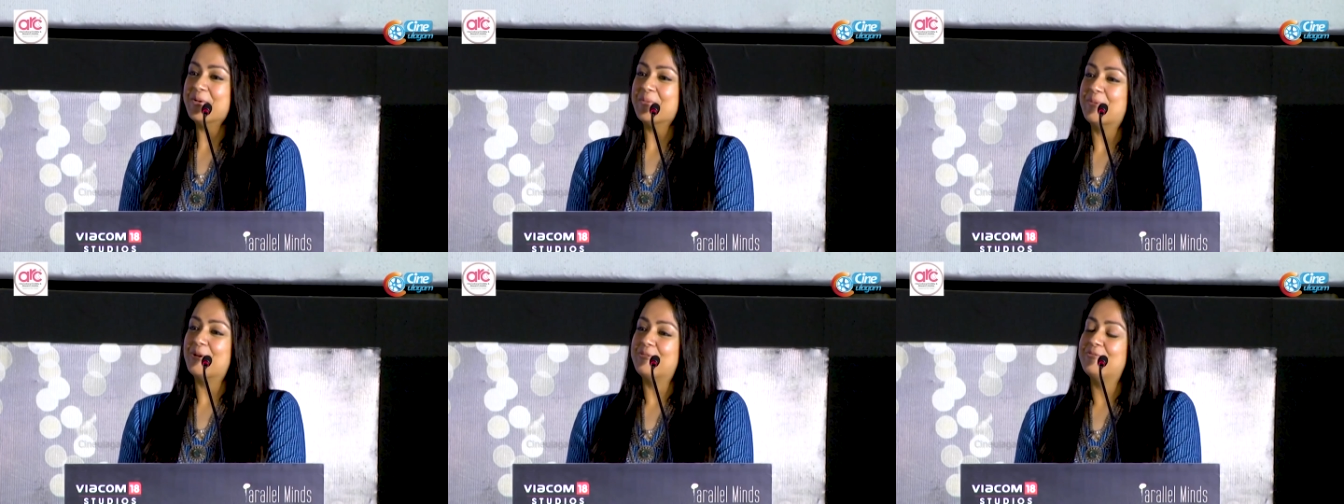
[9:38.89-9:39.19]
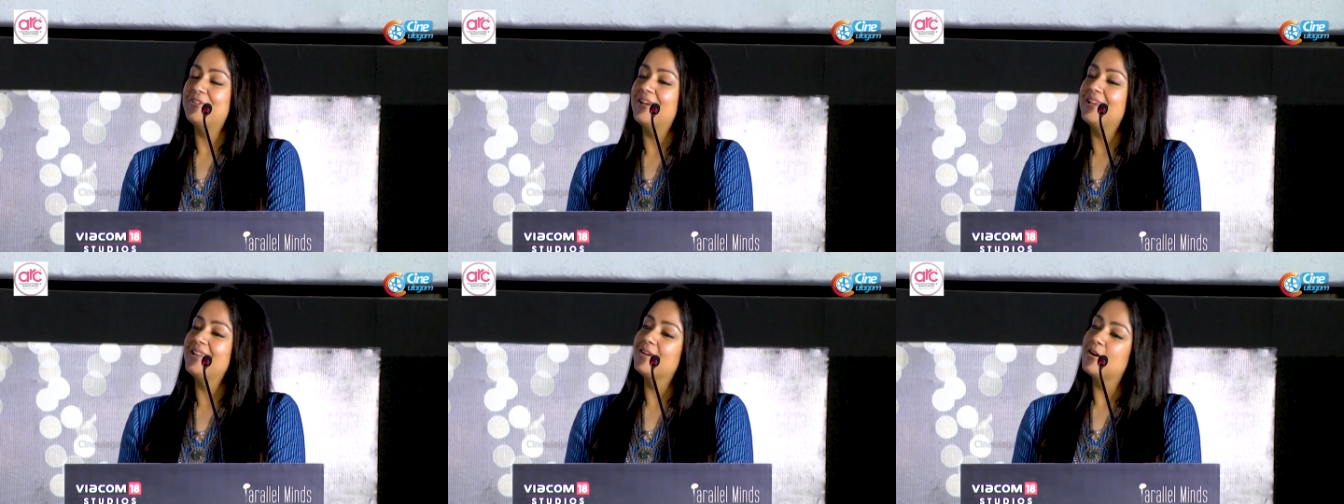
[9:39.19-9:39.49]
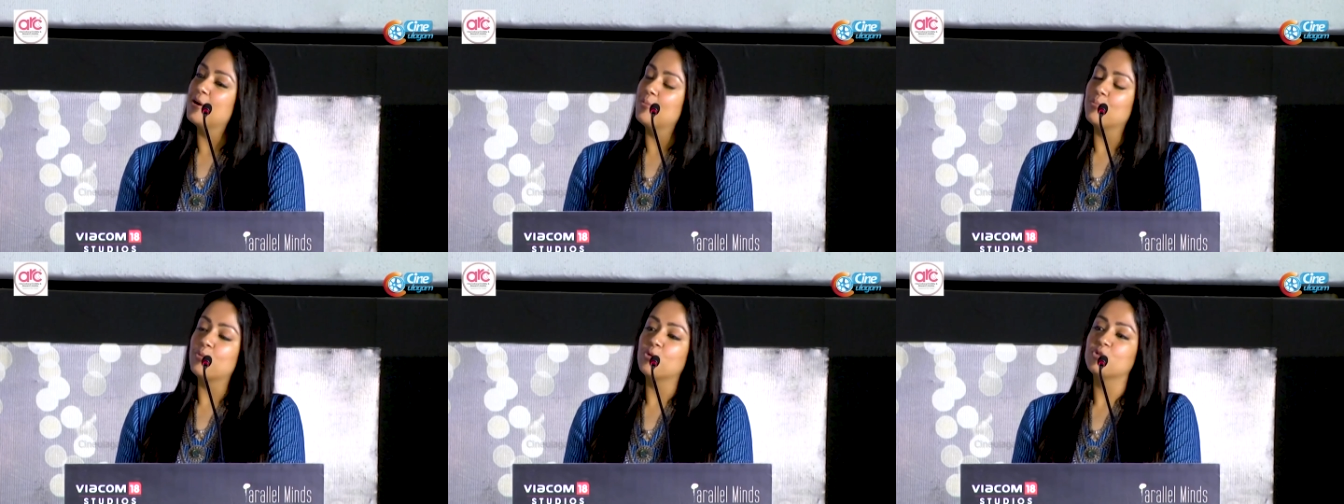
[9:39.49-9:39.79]
but very
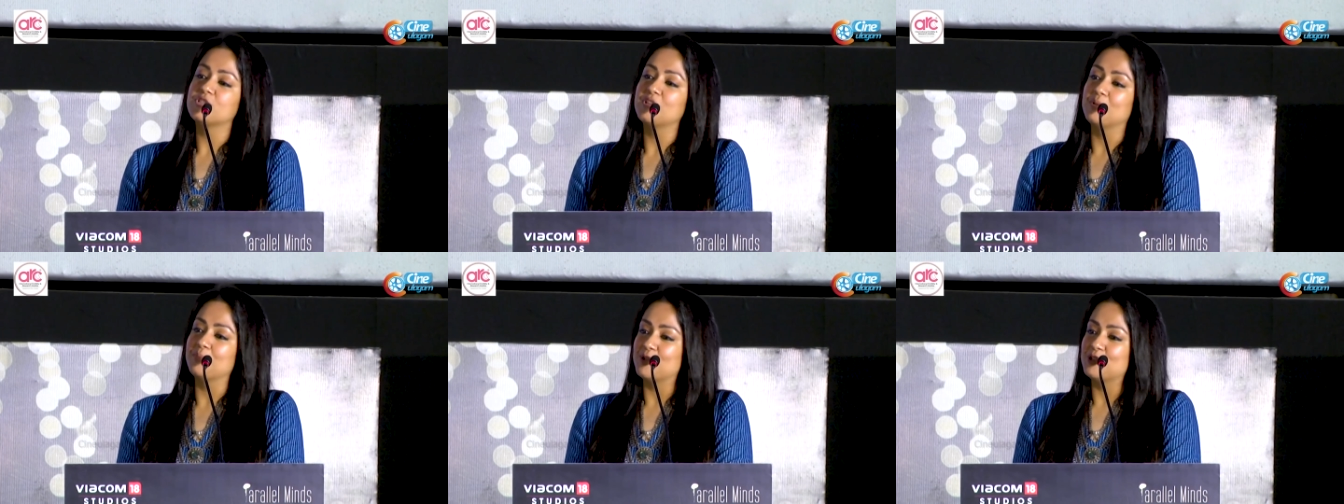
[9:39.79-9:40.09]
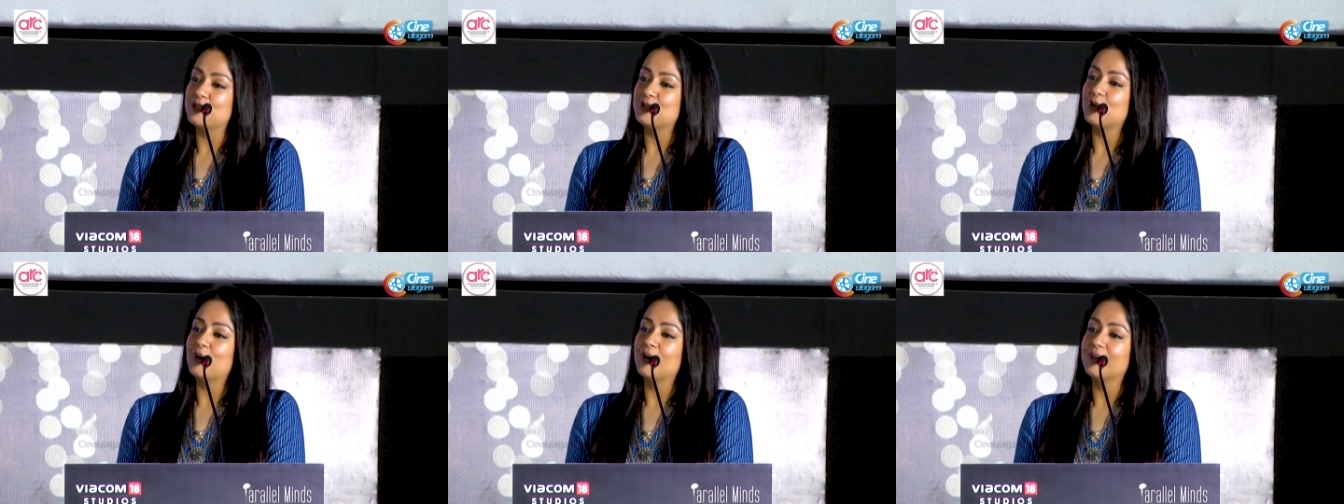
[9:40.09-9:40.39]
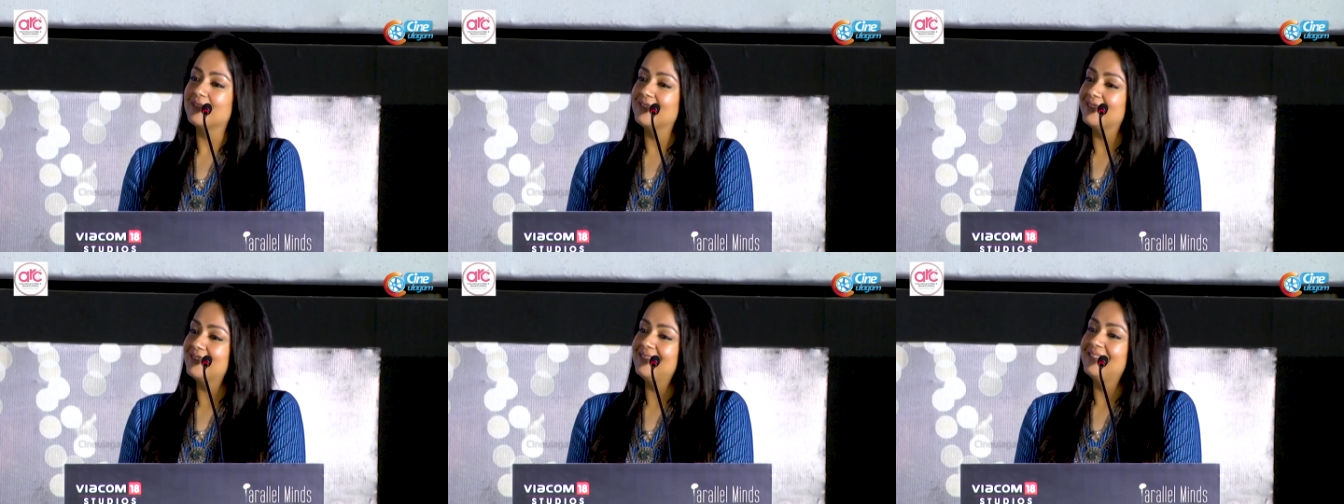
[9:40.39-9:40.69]
composed and
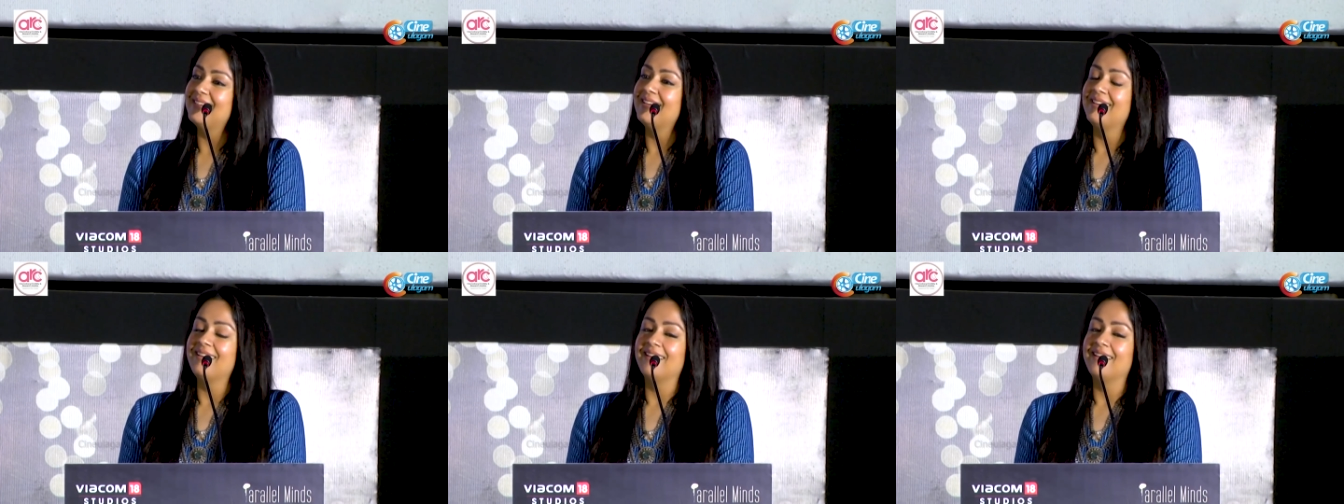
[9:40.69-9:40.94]
matured girl.